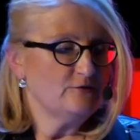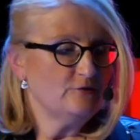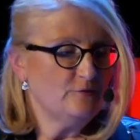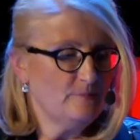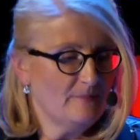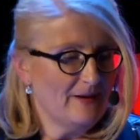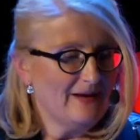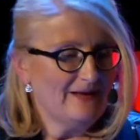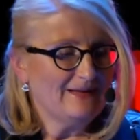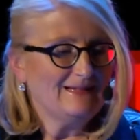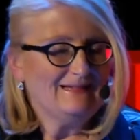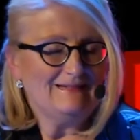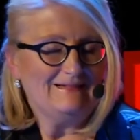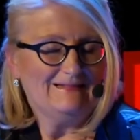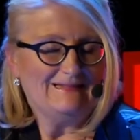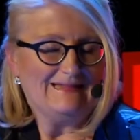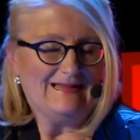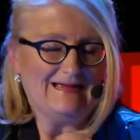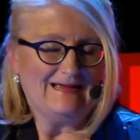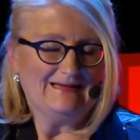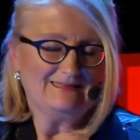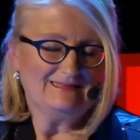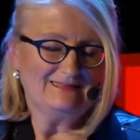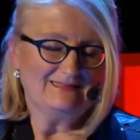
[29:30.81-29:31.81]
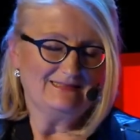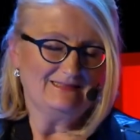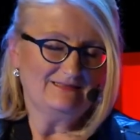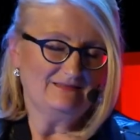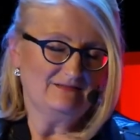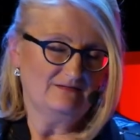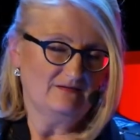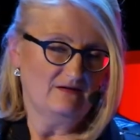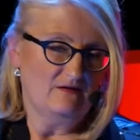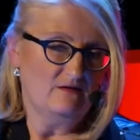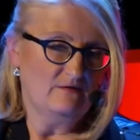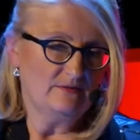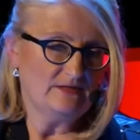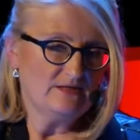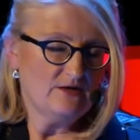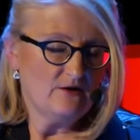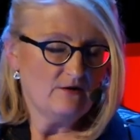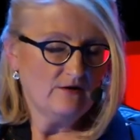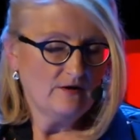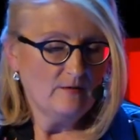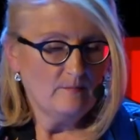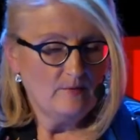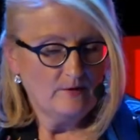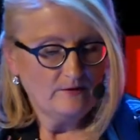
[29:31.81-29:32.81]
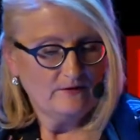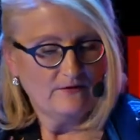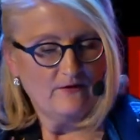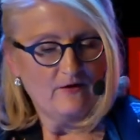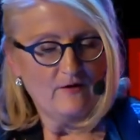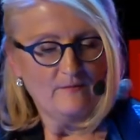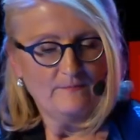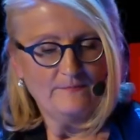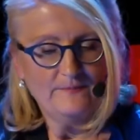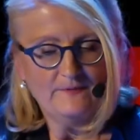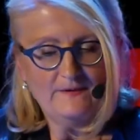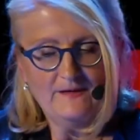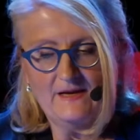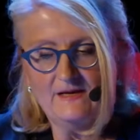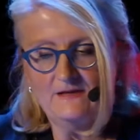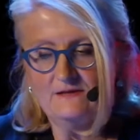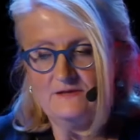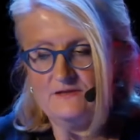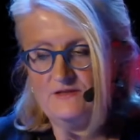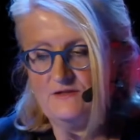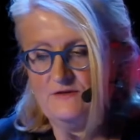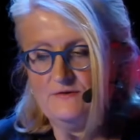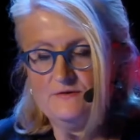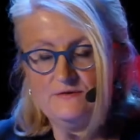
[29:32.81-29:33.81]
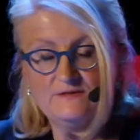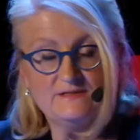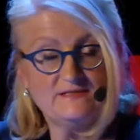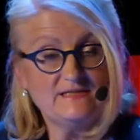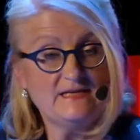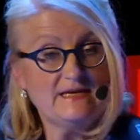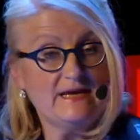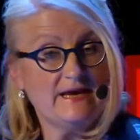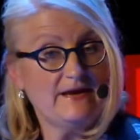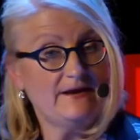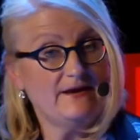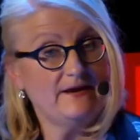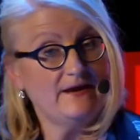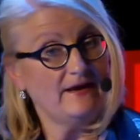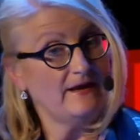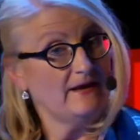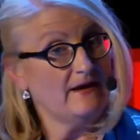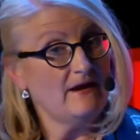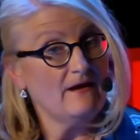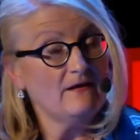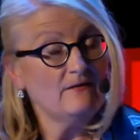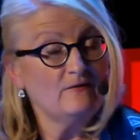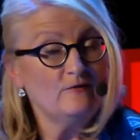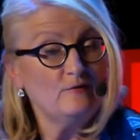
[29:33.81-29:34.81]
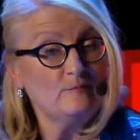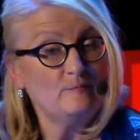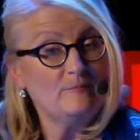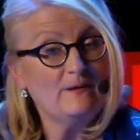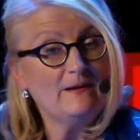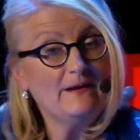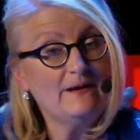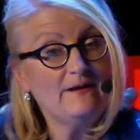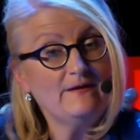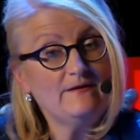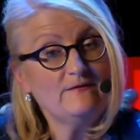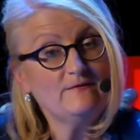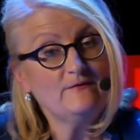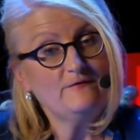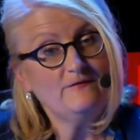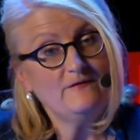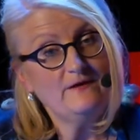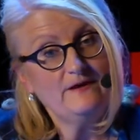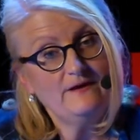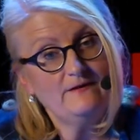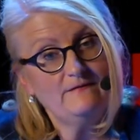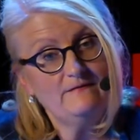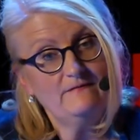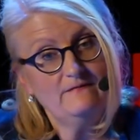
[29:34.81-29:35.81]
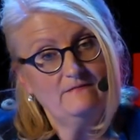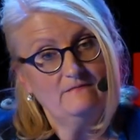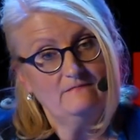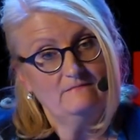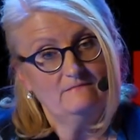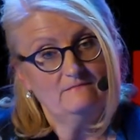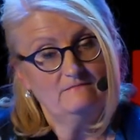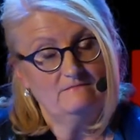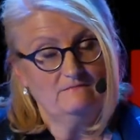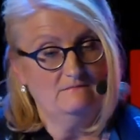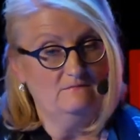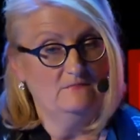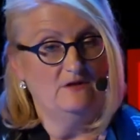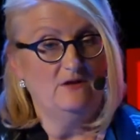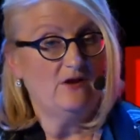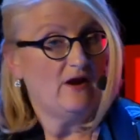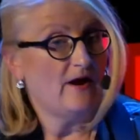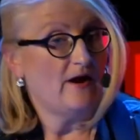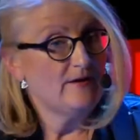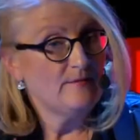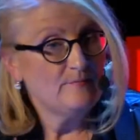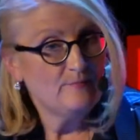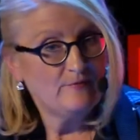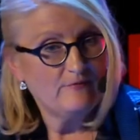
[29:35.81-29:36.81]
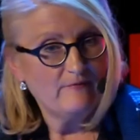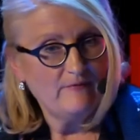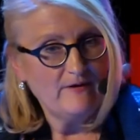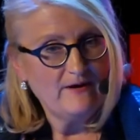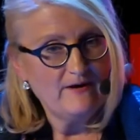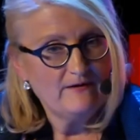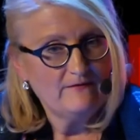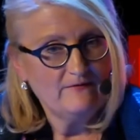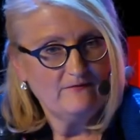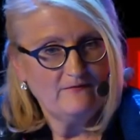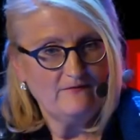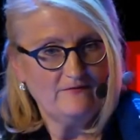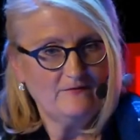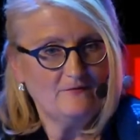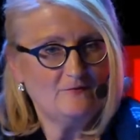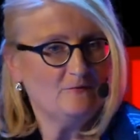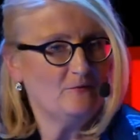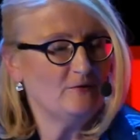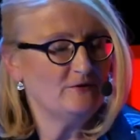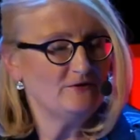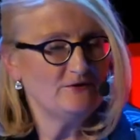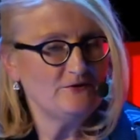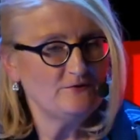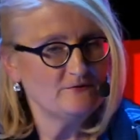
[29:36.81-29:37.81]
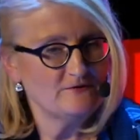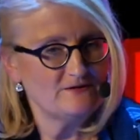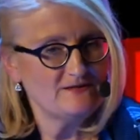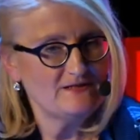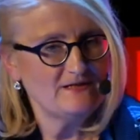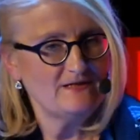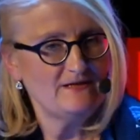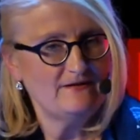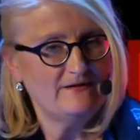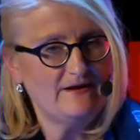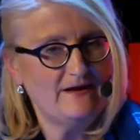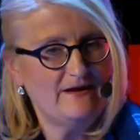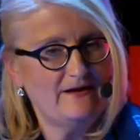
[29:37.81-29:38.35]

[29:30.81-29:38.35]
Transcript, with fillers: could battle that? Are we talking about competence? Do you see any other players here? Libraries? Or what do you see